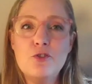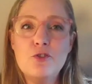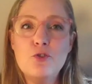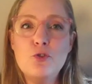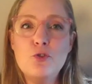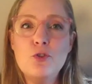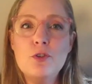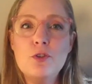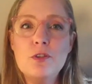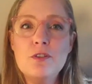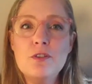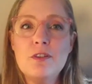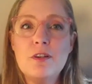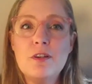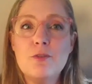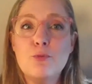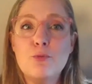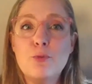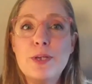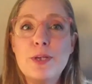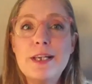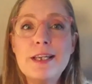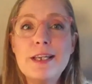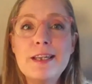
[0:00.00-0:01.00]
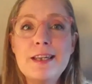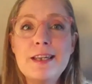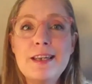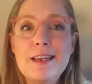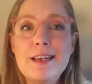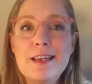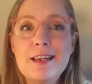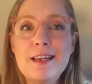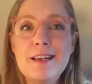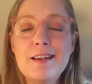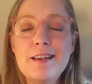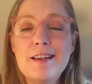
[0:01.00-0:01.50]
our students are really
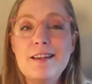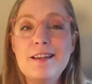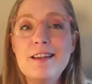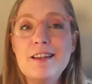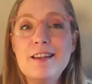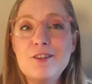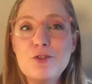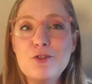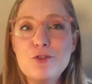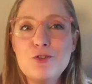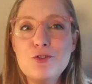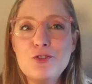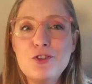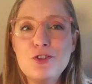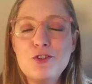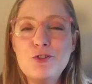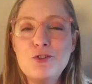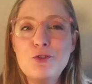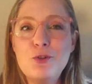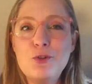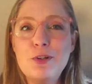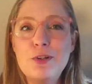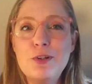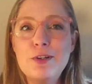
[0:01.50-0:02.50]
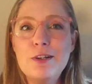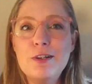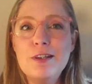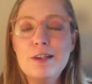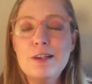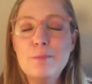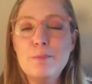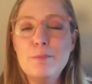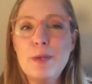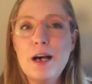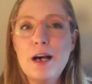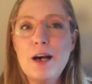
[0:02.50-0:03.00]
keen and interested to
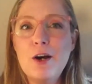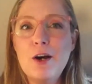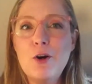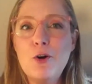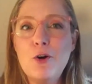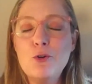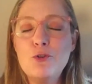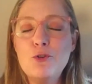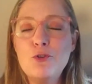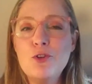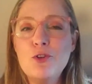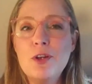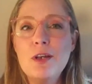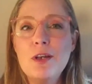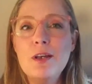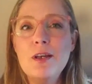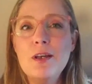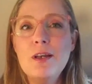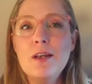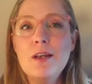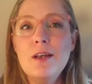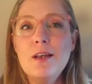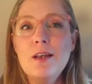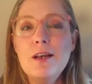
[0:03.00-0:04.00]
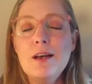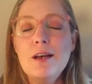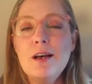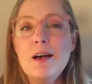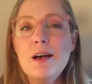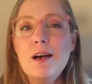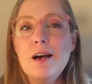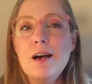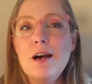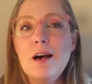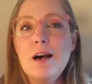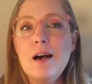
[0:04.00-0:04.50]
learn about
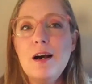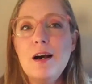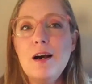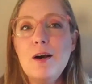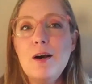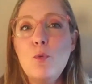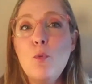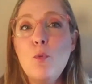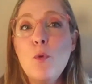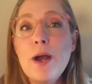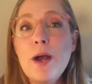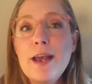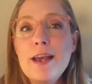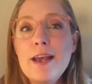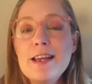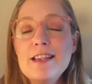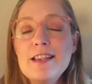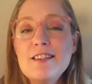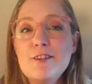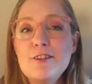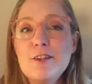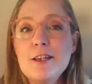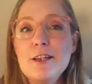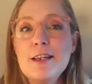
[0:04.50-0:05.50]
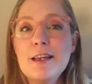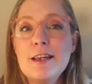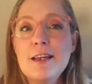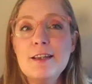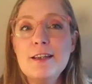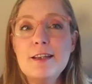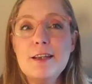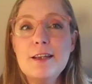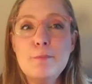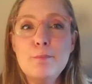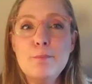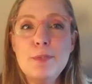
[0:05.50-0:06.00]
ways they
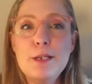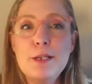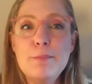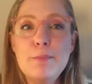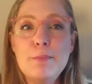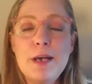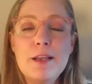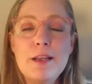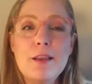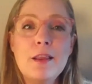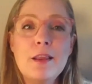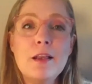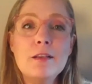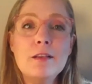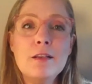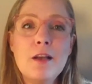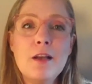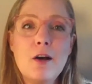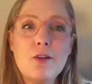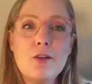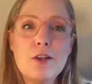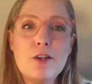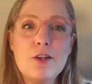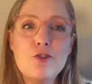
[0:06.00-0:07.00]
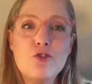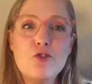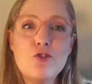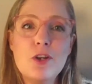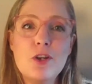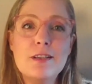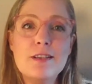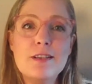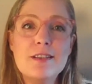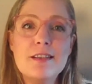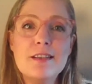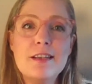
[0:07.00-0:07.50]
can implement the knowledge
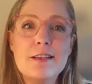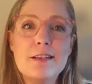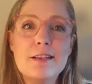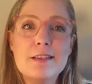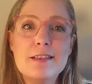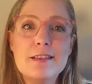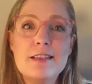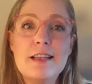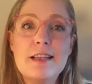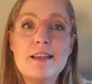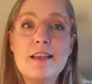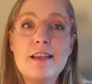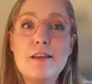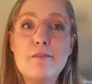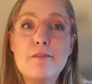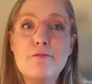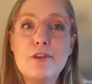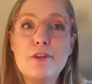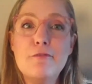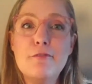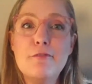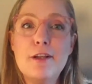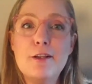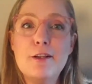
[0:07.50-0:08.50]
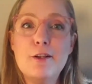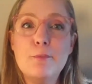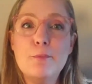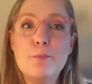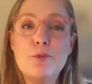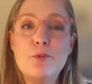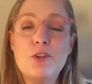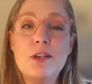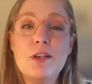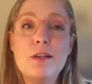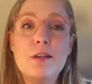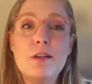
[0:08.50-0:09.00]
and skills that they've
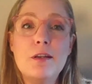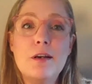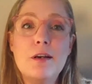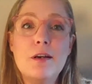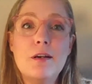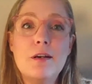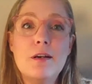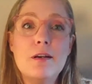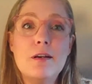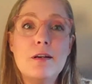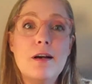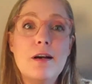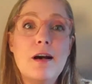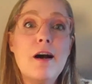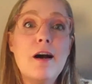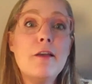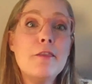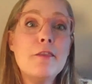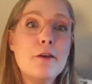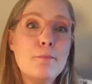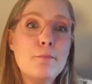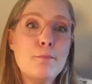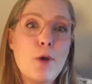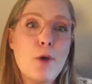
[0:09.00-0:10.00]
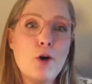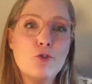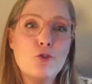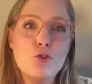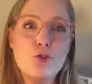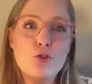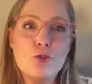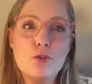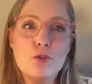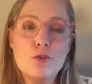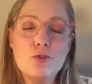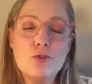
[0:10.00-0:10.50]
developed in other
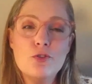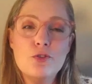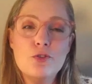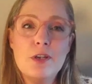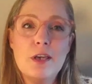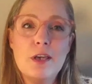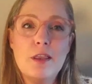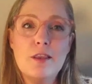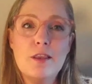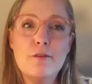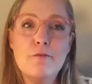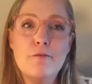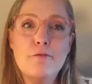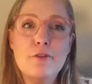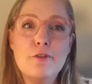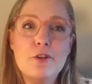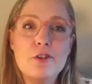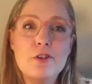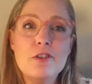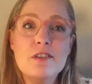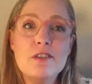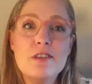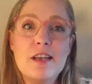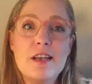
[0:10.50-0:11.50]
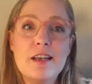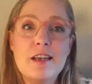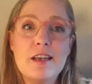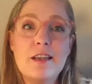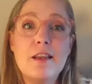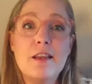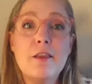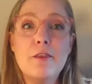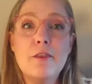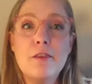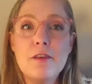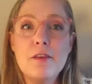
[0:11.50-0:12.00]
modules in the first,
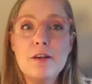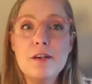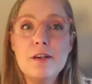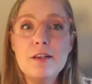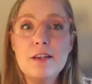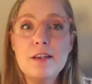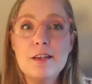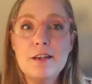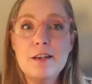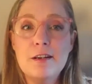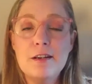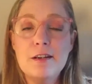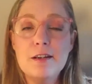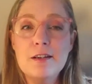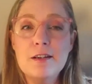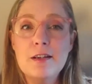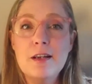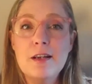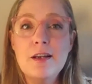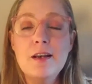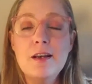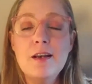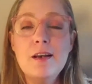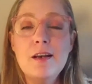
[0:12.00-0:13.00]
second, and third year